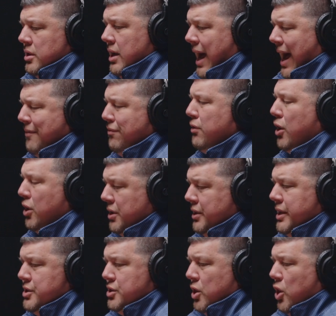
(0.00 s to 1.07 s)
I've learned
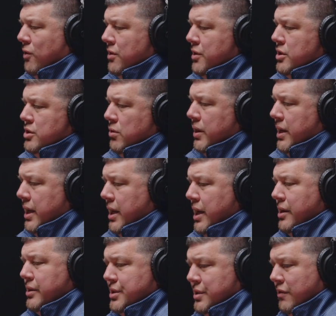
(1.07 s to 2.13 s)
this over the 20
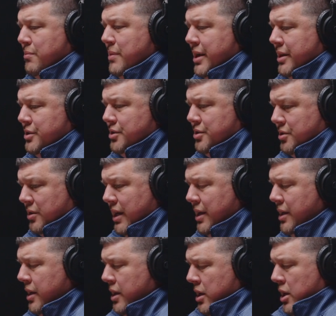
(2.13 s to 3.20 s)
years of ministry.
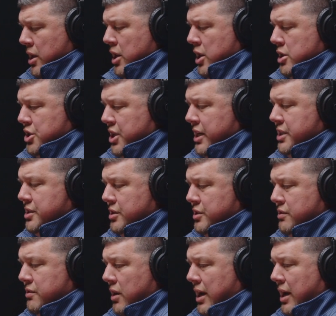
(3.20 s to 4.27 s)

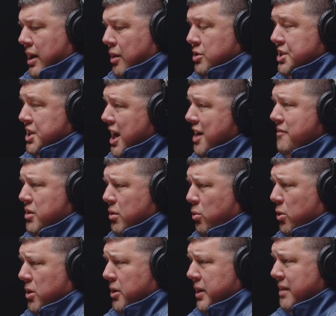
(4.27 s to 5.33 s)
Jesus saved the
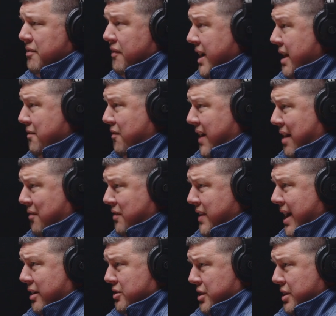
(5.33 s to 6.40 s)
world. He fed
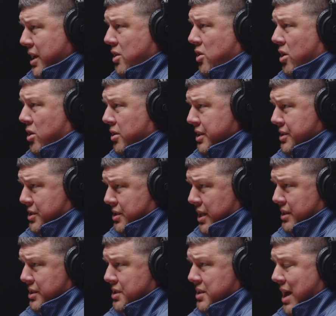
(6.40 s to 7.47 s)
5,000. He called and
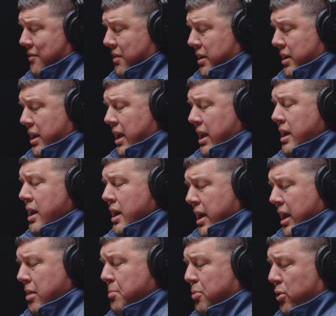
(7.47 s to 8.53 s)
sent 70.
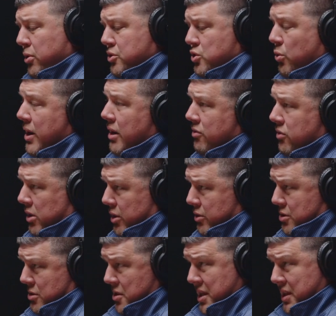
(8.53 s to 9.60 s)
He pulled 12
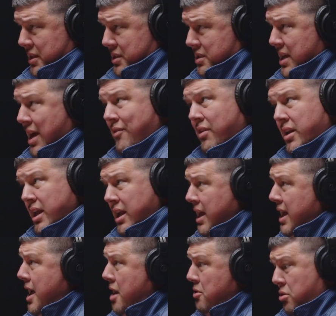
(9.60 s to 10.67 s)
closer than the 70.
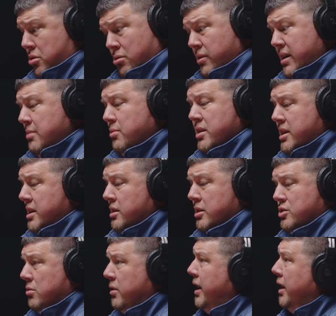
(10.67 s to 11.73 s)
He had 3 within the
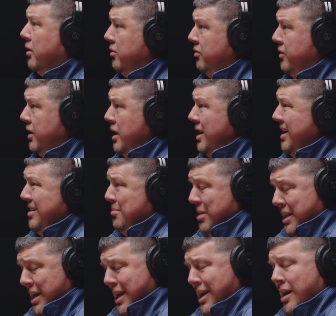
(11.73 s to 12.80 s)
12,
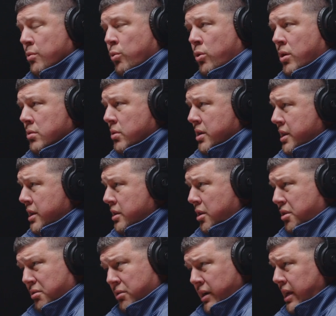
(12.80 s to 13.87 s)
but then he had 1 within the
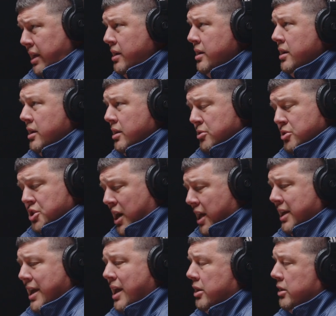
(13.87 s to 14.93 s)
3.
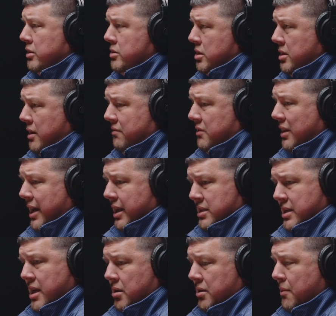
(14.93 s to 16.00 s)
John got close enough to lay his
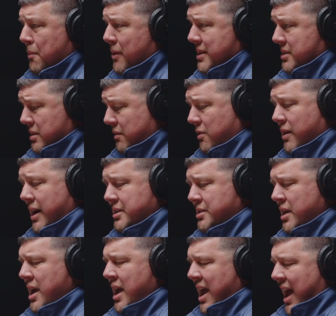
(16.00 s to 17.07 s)
head on the breast of Christ.
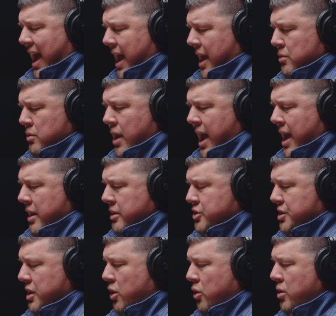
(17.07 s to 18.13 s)
And
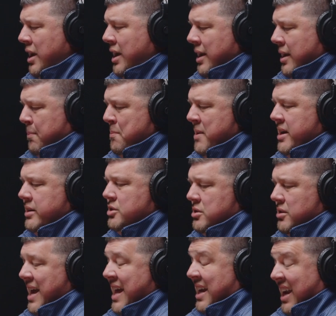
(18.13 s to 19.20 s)
so
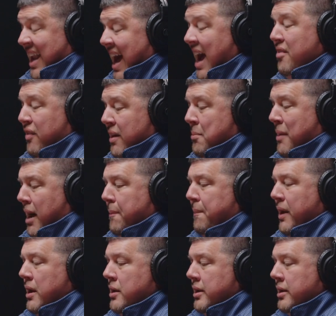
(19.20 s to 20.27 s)
ministry and life, in my
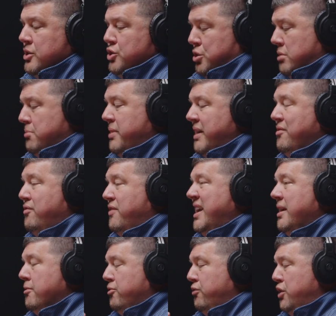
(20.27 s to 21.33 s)
opinion, should be
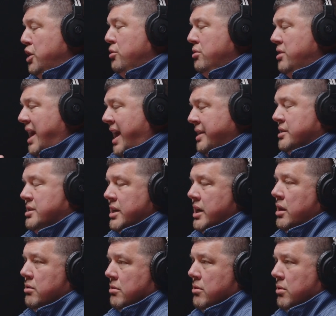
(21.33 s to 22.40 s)
viewed and
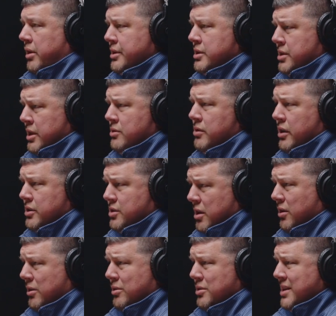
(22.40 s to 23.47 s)
seen through concentric
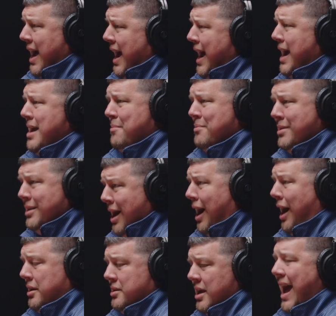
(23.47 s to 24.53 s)
circles. I am
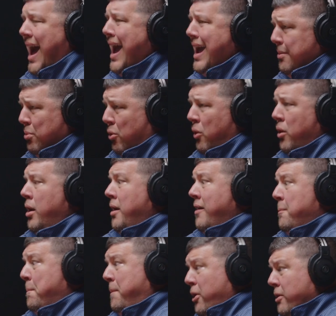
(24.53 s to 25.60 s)
not able,
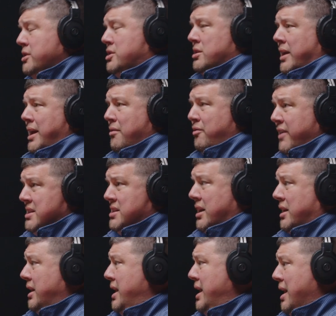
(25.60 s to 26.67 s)
personally and
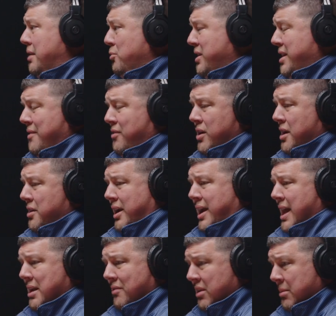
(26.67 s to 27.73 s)
physically and with every other
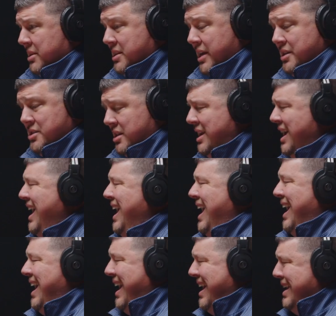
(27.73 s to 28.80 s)
kind of limitation,
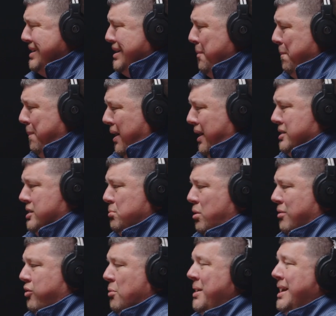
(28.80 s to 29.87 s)
it is
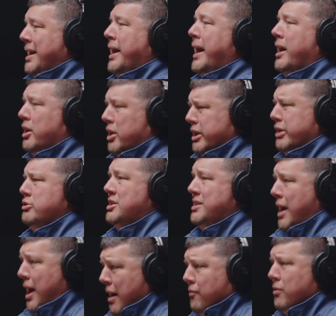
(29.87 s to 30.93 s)
impossible for me to get close
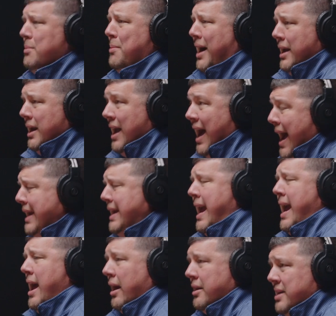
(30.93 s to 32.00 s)
to everybody. I
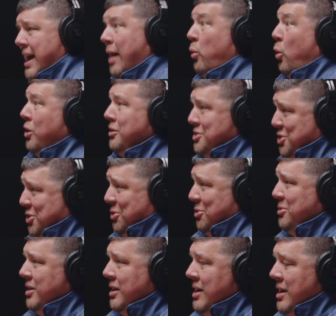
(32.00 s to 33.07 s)
can't. I want
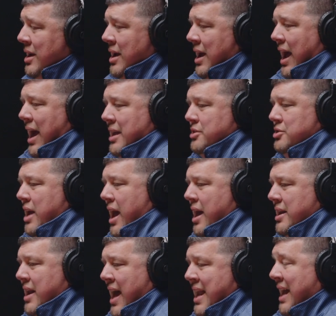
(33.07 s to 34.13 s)
to. And
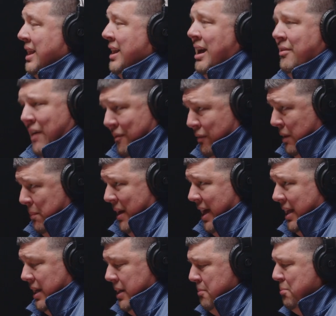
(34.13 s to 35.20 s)
I love everybody.